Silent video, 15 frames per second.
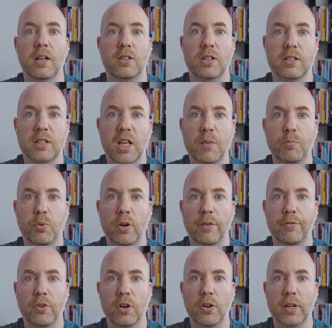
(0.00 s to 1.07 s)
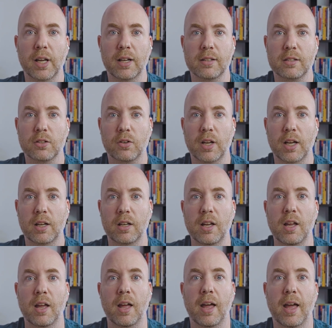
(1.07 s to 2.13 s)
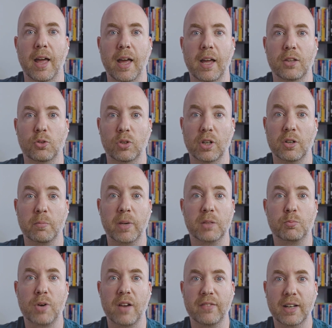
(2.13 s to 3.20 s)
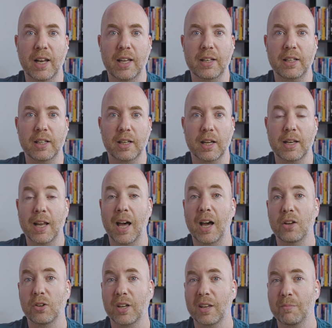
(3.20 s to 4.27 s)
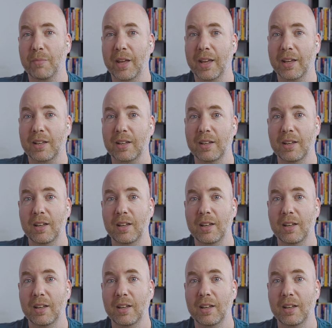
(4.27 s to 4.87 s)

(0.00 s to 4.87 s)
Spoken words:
Just keep following us, okay, to learn about private lending and how you can make